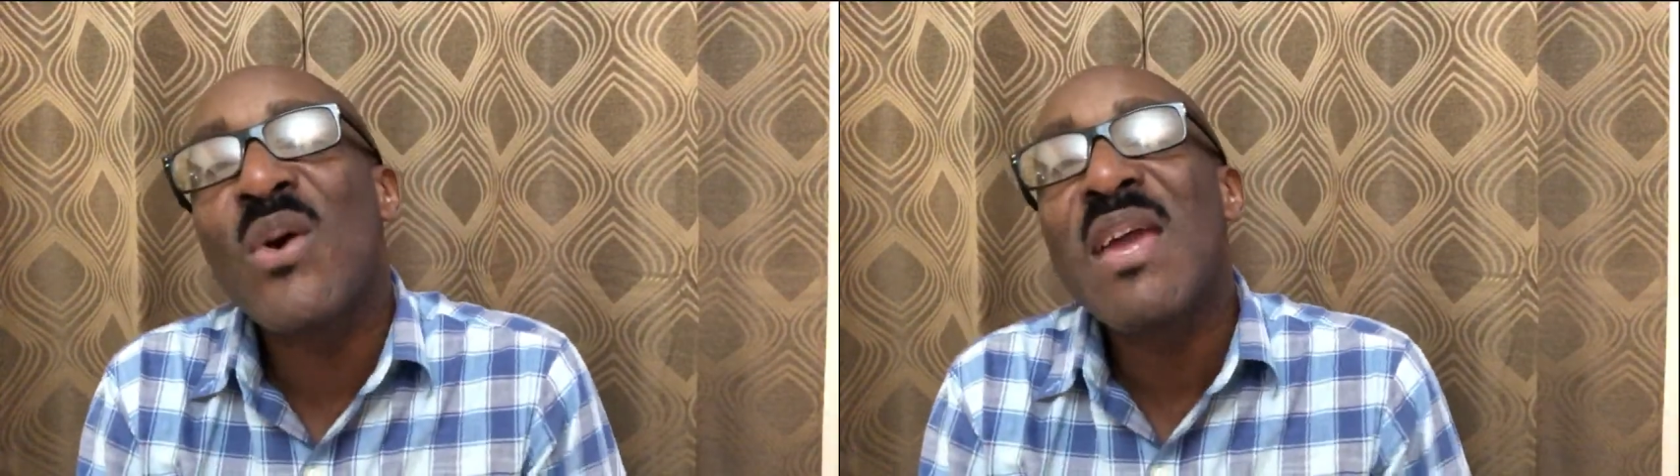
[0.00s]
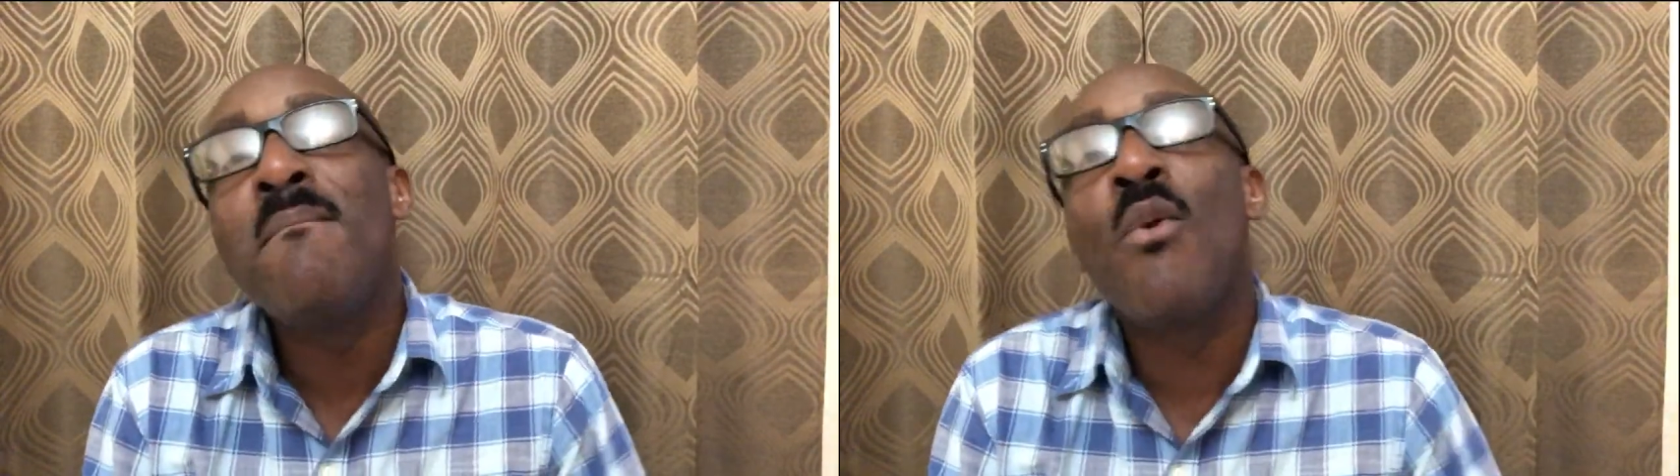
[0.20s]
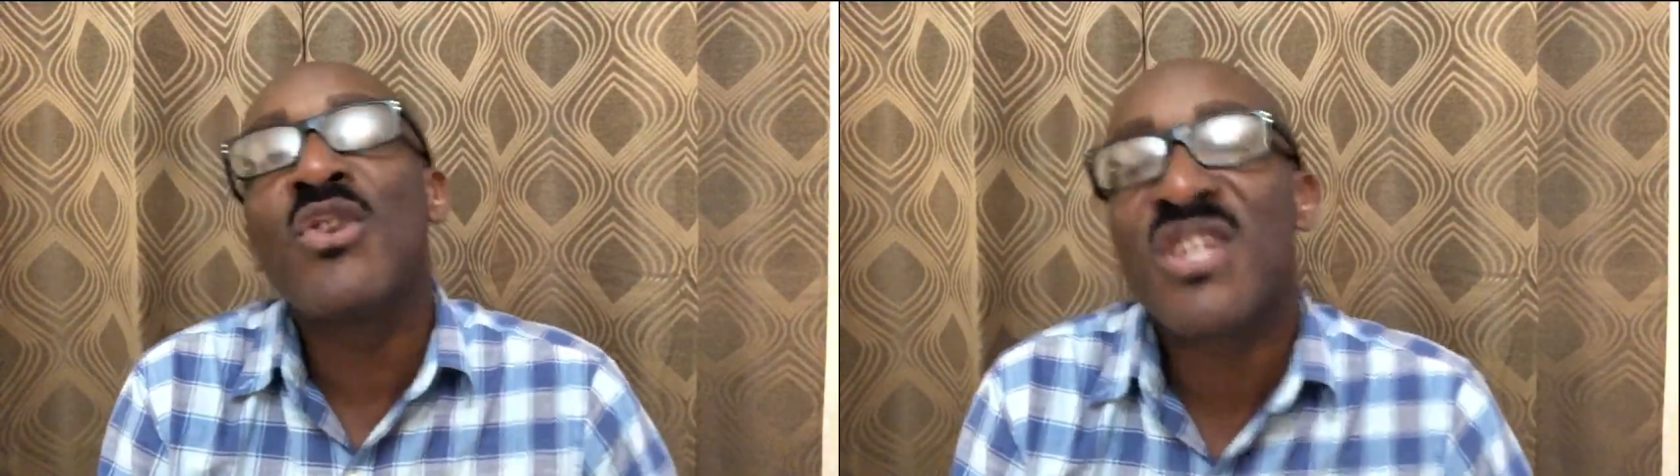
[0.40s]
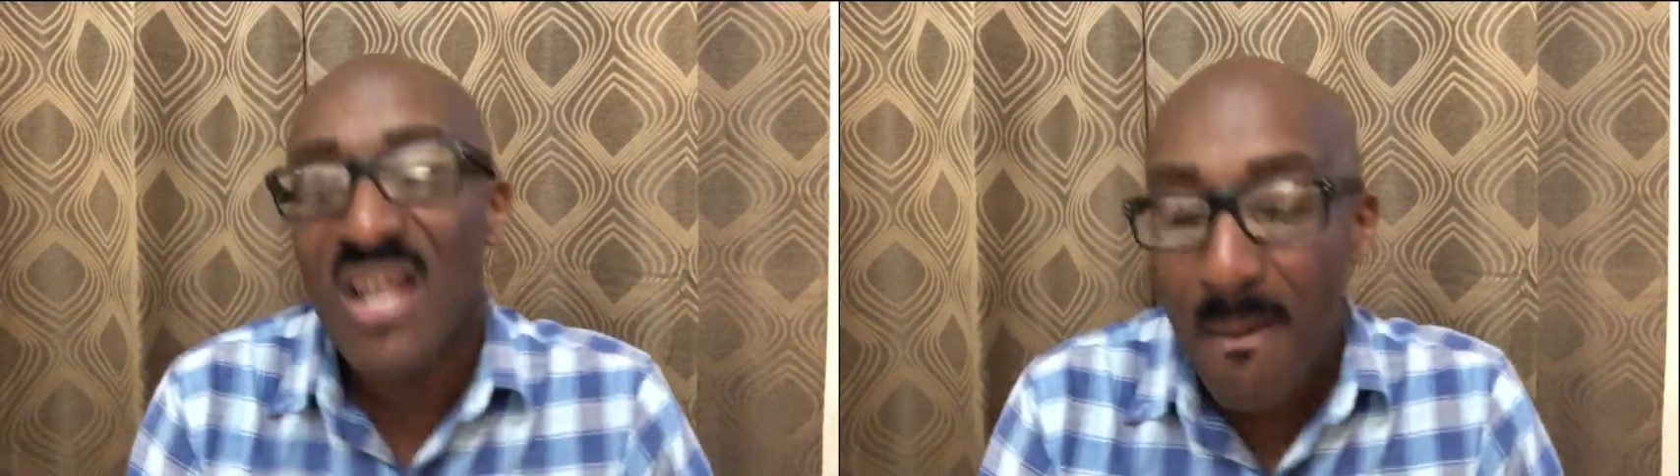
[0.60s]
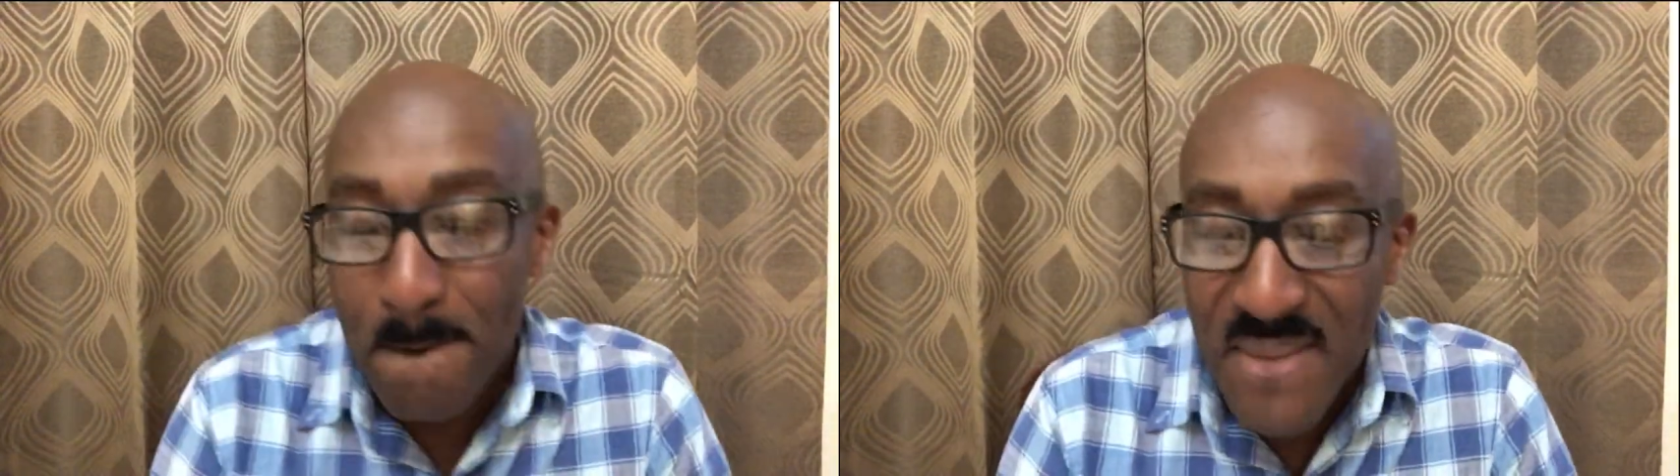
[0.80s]

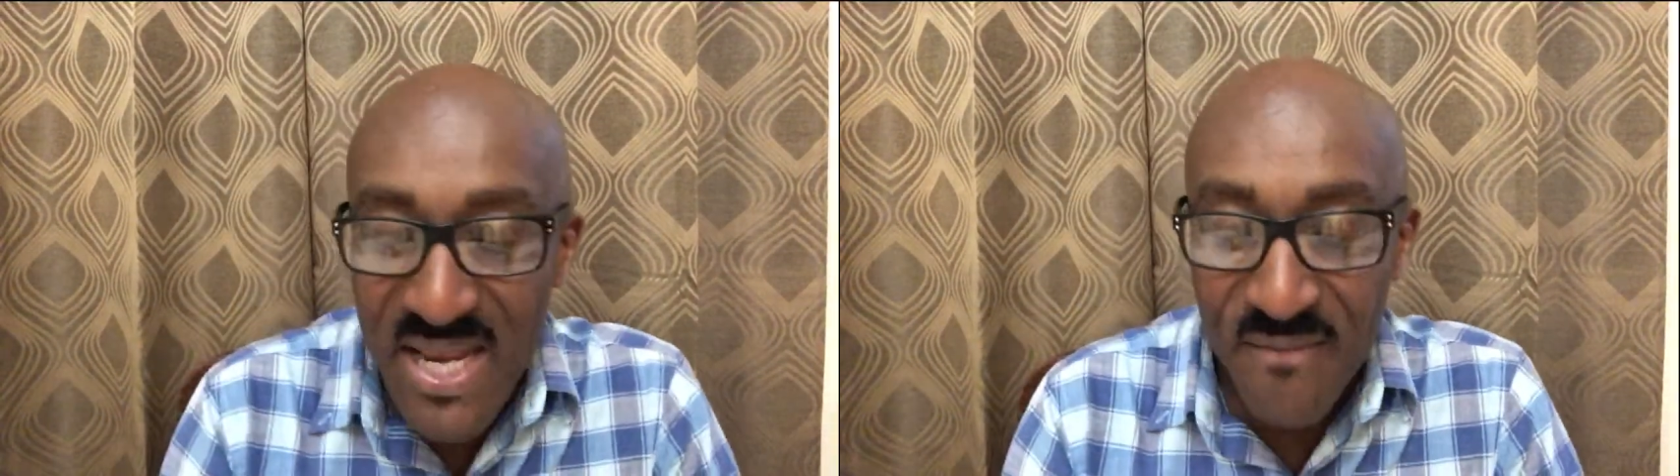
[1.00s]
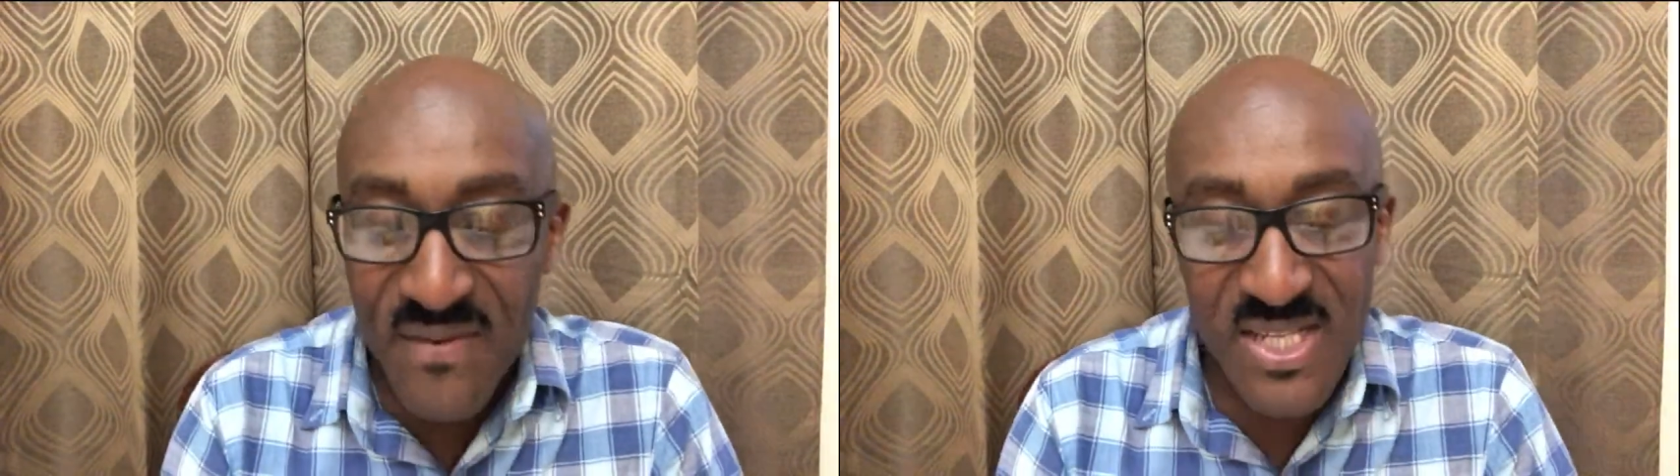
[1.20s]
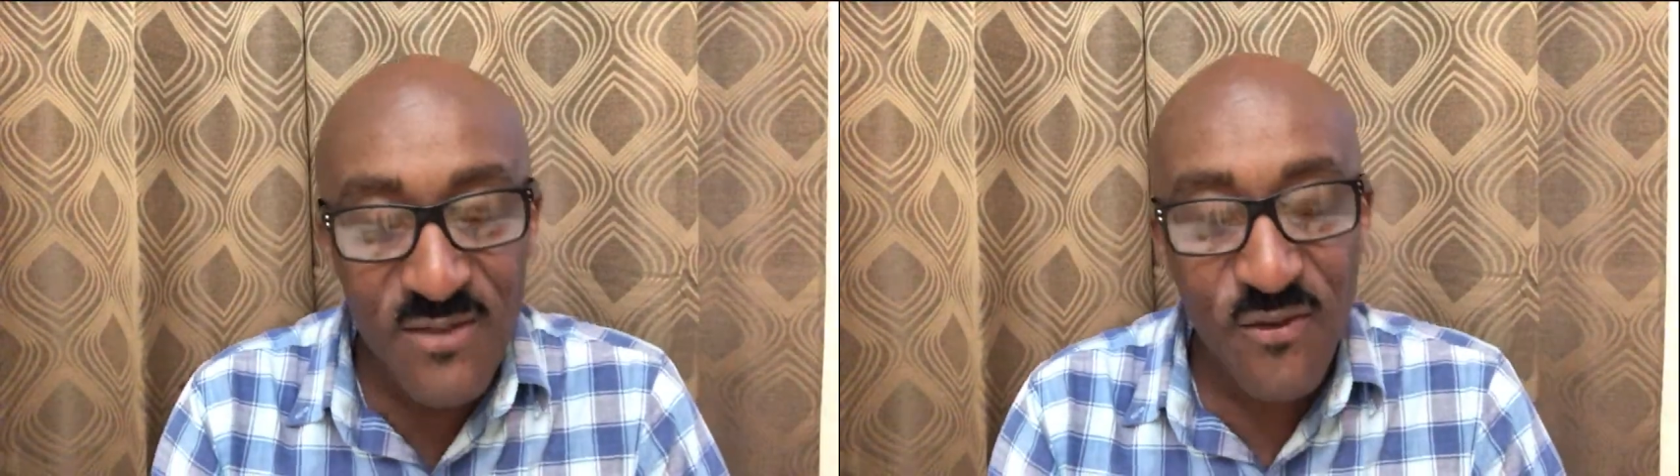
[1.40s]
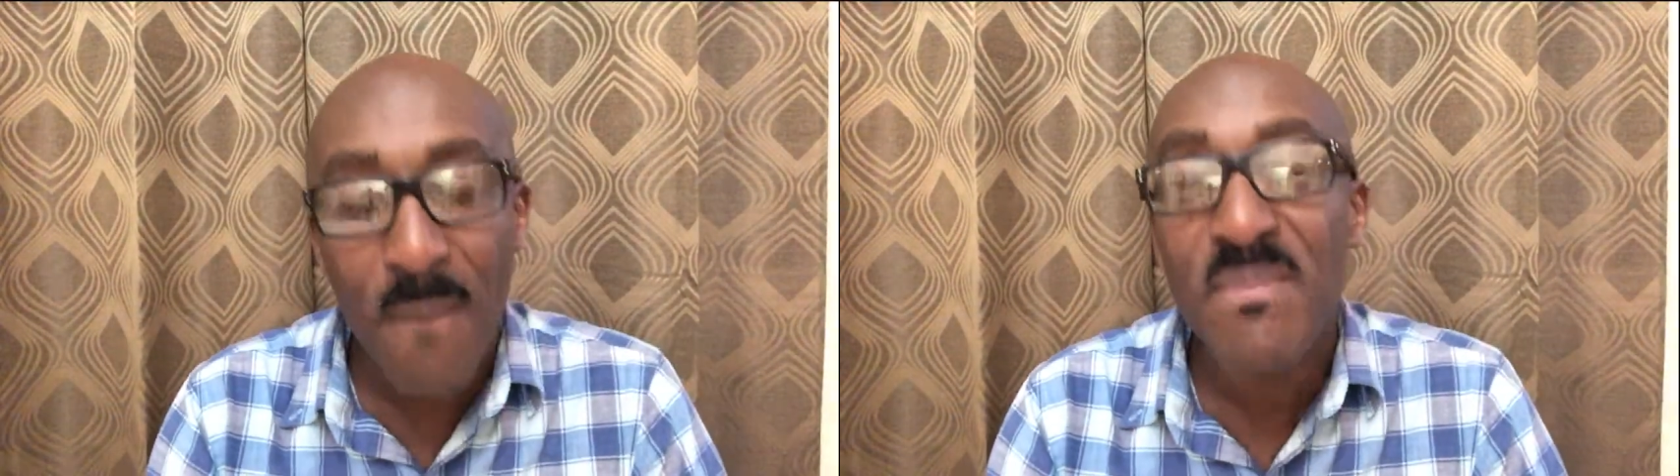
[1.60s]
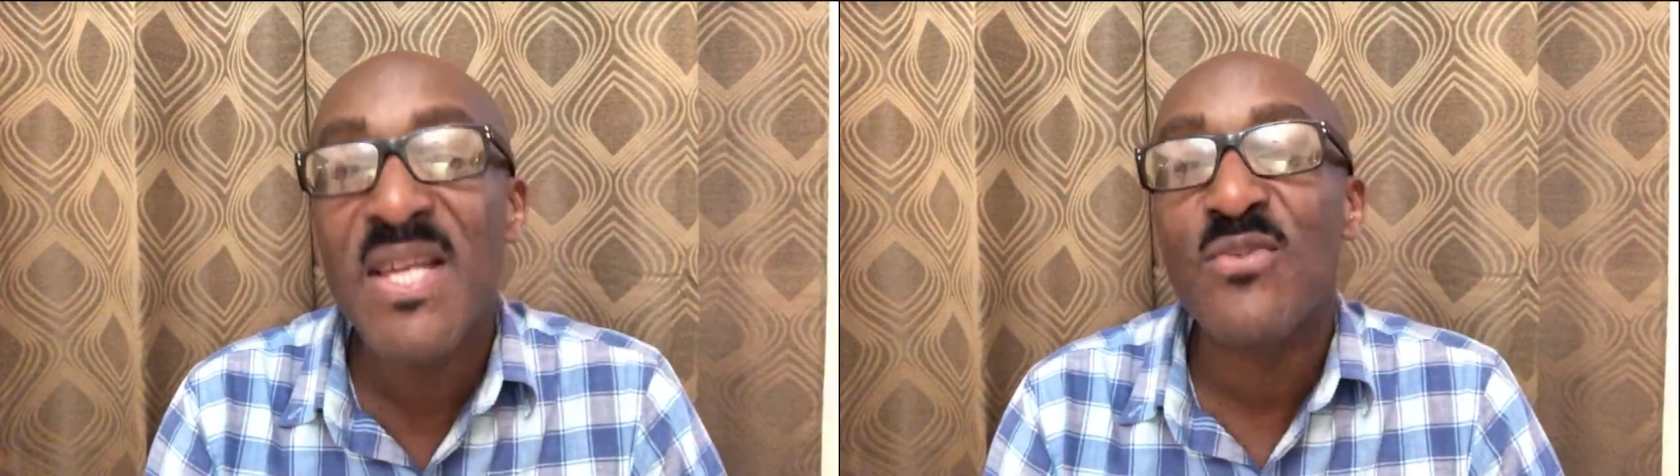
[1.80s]
emotional benefits
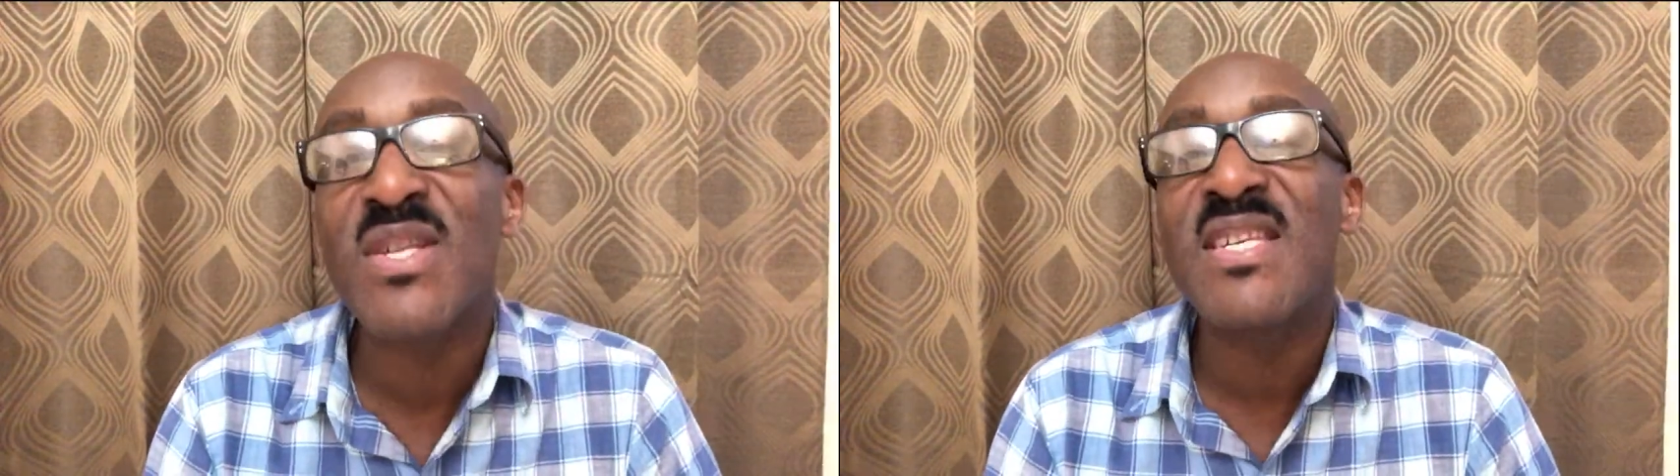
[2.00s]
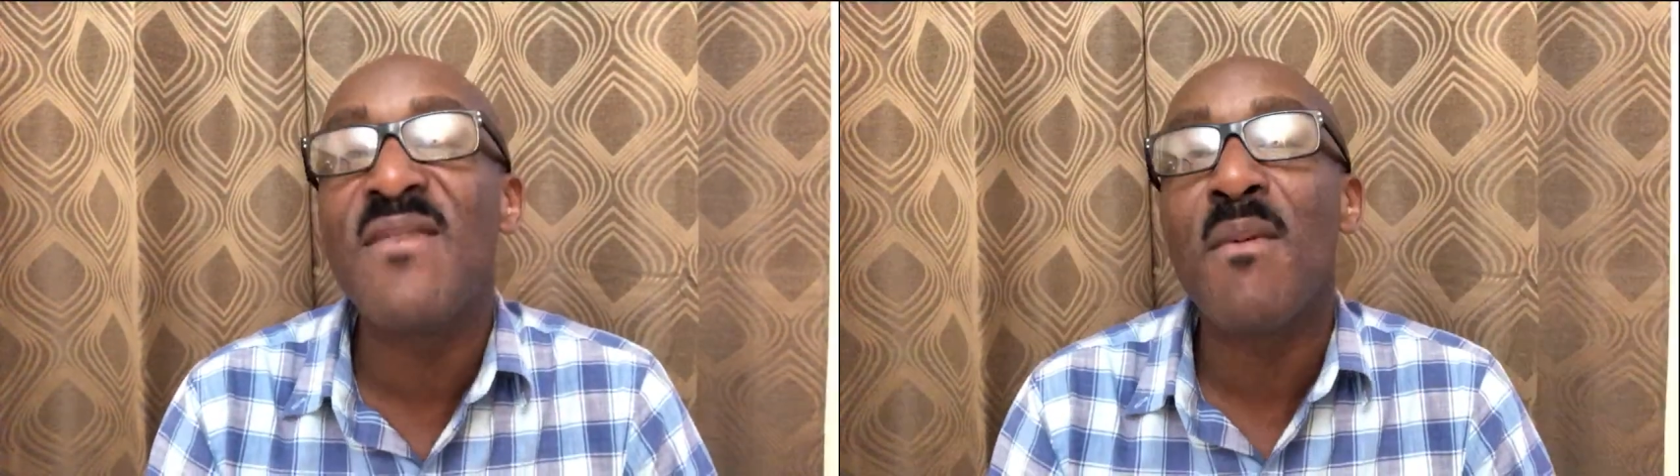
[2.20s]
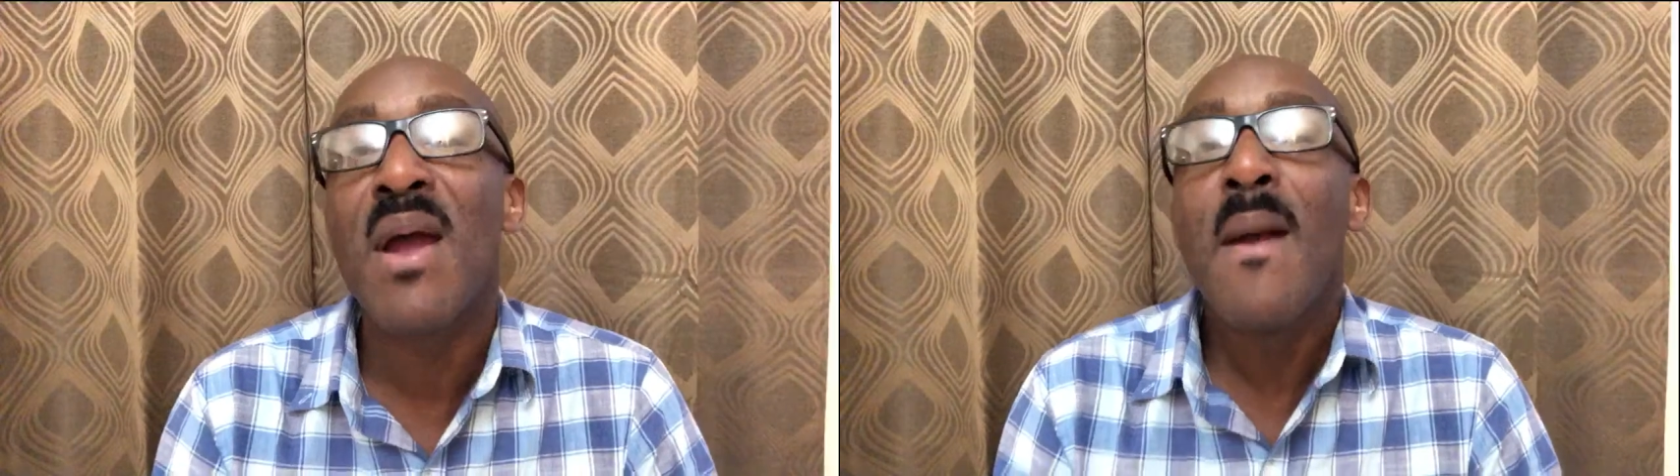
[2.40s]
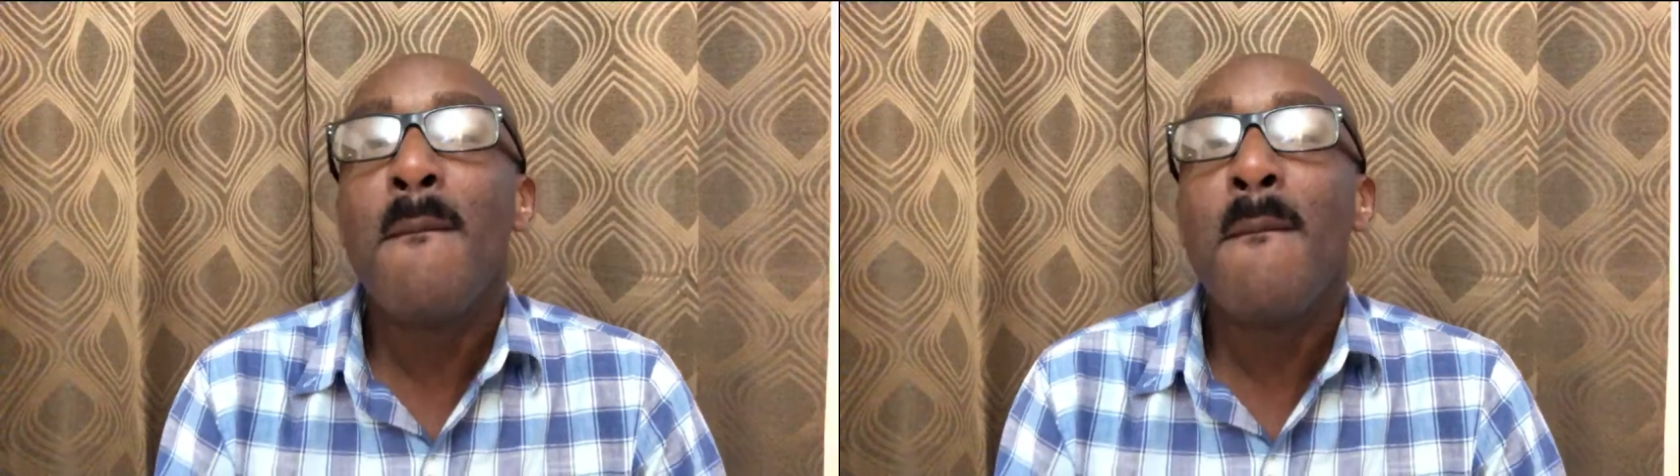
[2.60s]
from this receiving,